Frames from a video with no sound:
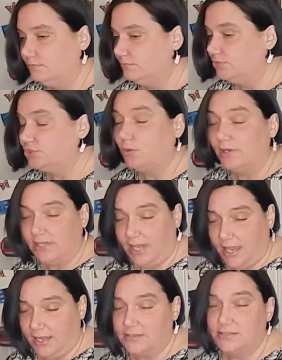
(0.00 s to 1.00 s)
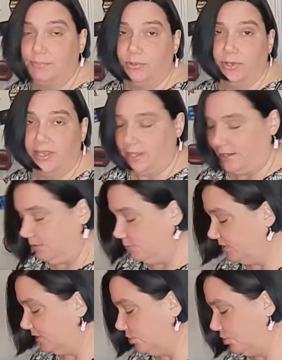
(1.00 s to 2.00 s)
shortcakes. Boy, I
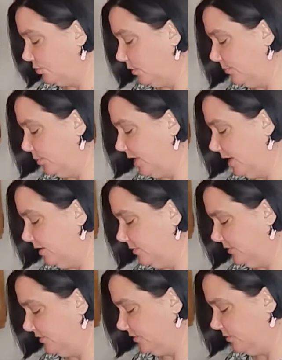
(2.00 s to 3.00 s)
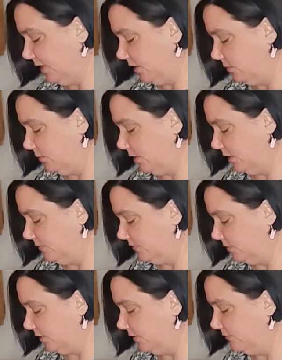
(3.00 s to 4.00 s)
almost said shortbread. That wasn't quite the word I was
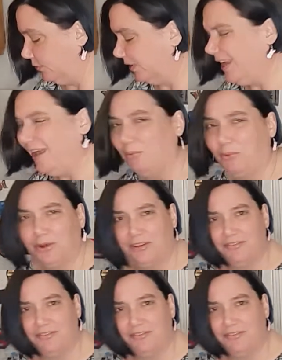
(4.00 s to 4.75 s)
looking for. Yeah, word